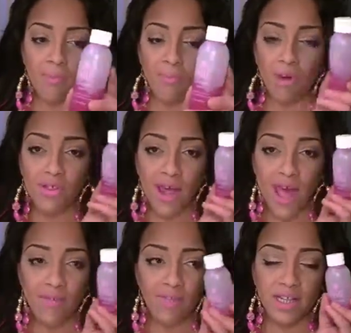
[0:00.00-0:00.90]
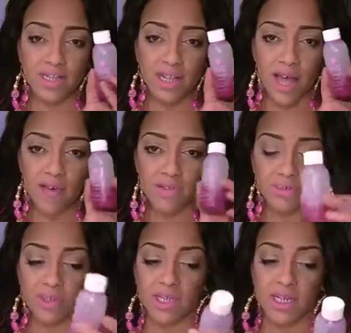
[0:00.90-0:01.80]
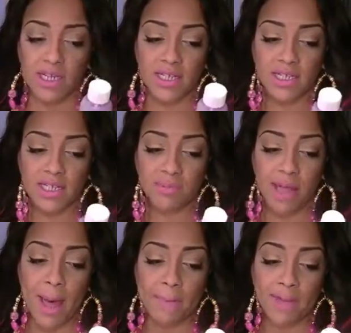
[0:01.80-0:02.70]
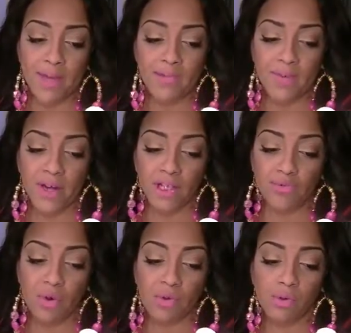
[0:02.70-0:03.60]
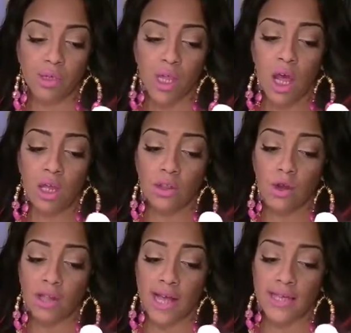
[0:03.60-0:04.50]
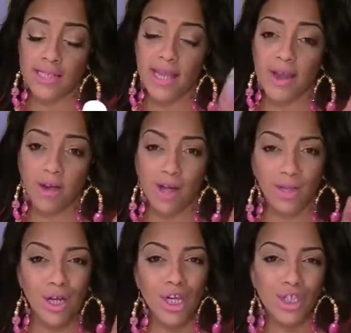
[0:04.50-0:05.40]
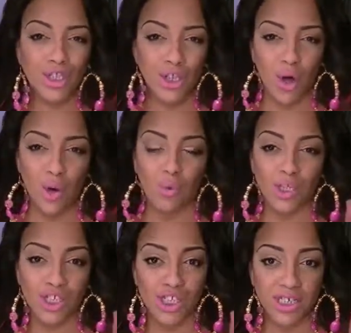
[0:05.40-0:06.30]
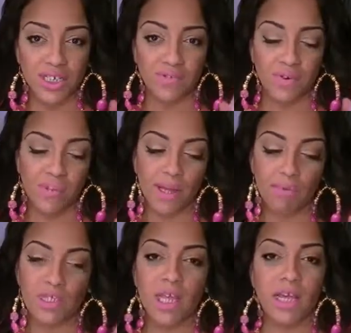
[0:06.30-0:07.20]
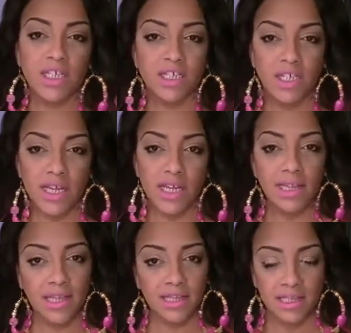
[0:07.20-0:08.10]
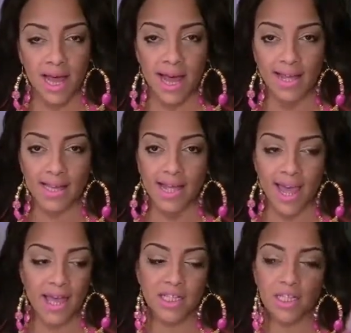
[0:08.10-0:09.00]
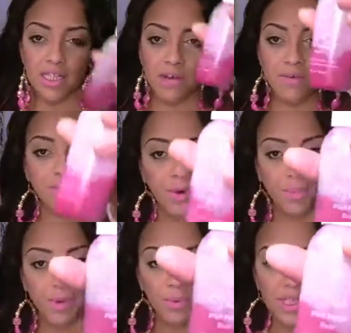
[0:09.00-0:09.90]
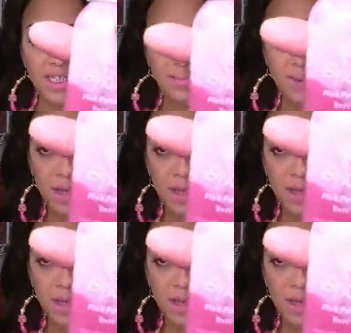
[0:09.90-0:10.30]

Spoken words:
more than half of this left, which is the splat pink fetish rose, long-lasting hair color. So what she did for me was she dyed the ends for me with this